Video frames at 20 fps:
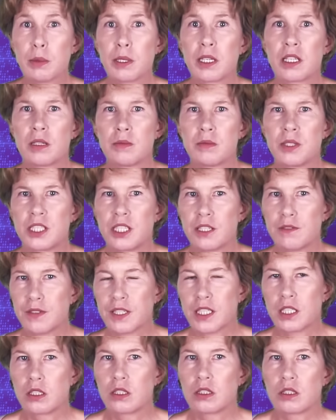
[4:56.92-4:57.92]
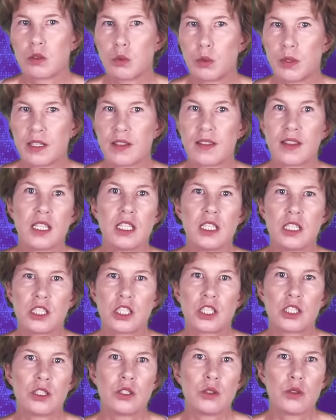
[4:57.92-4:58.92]
become difficult with
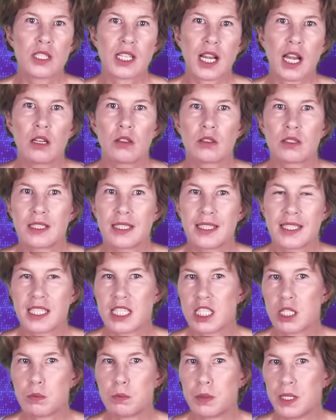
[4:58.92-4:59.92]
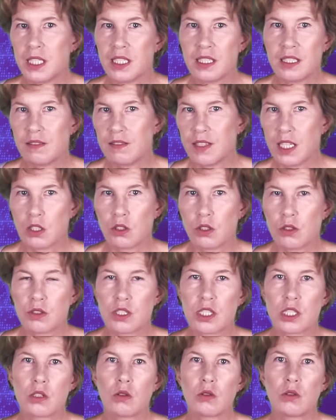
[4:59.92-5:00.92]
each news outlet spinning their own
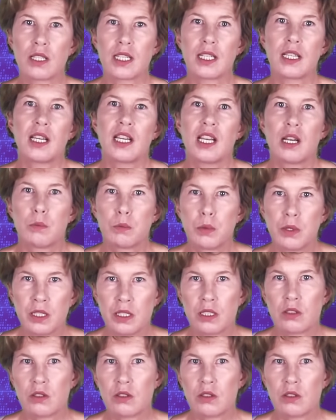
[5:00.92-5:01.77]
story, but a